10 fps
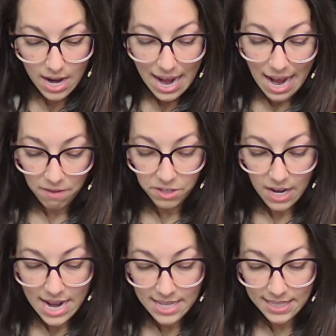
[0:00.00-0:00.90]
after I
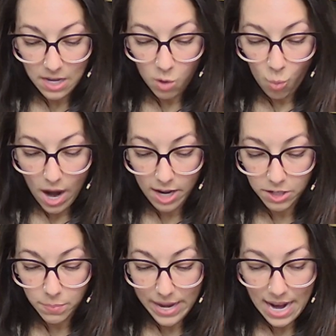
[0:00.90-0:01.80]
had sent a wire
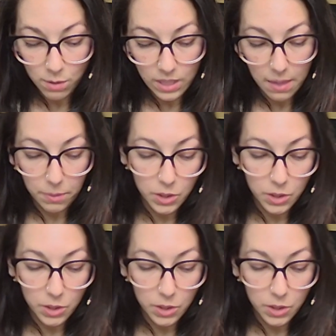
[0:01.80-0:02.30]
to my housekeeper